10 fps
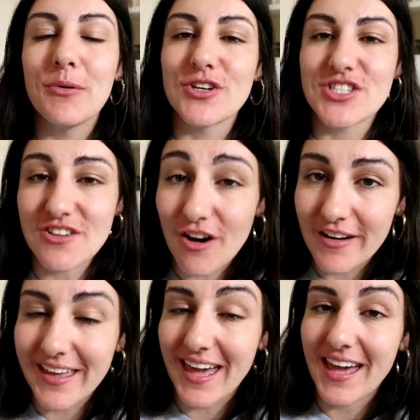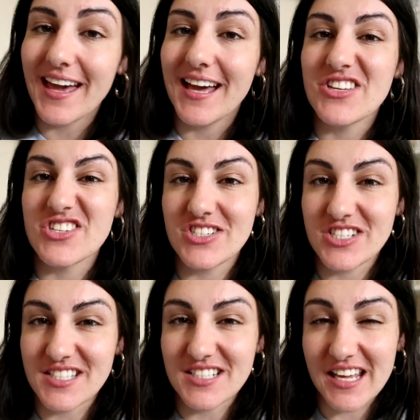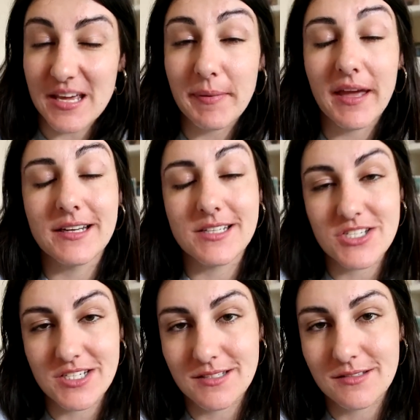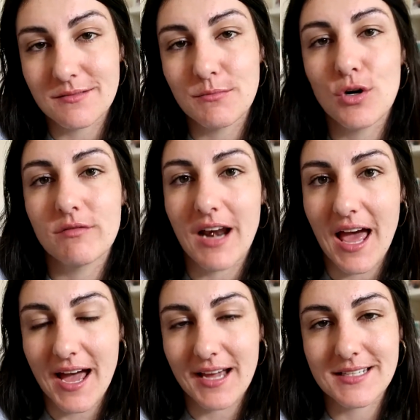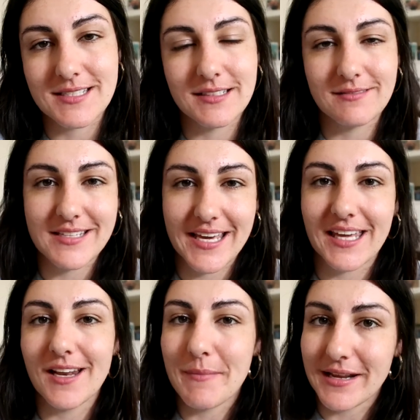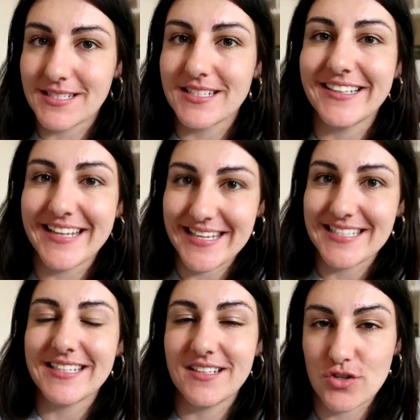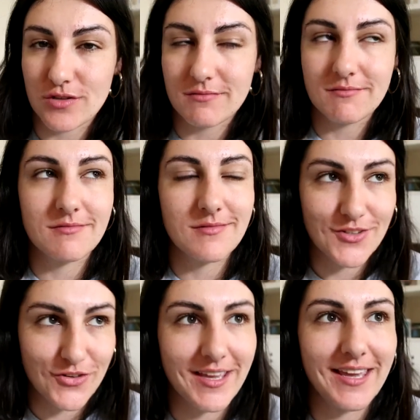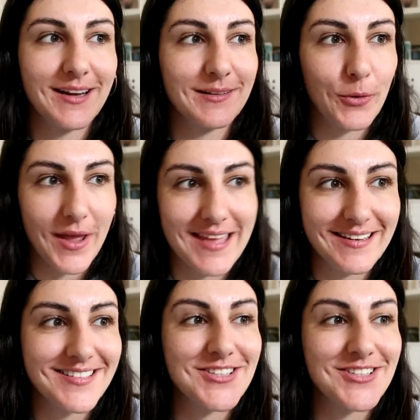But she's got her cage and she's sleeping and she's more relaxed and taking her medicine and eating and drinking and weeing.